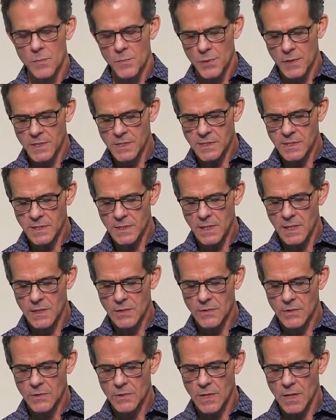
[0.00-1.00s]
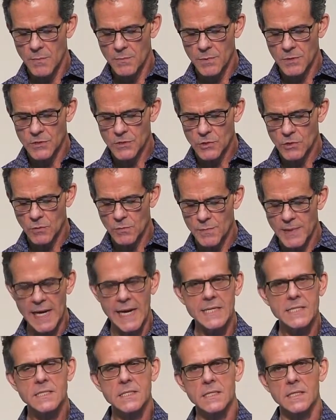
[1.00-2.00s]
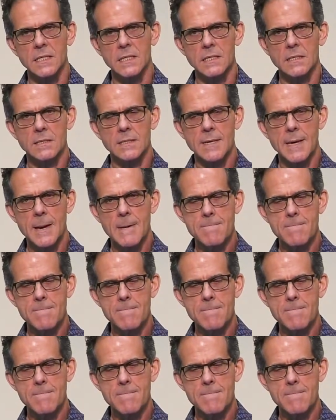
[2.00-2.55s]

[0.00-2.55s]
puts it under a bushel basket,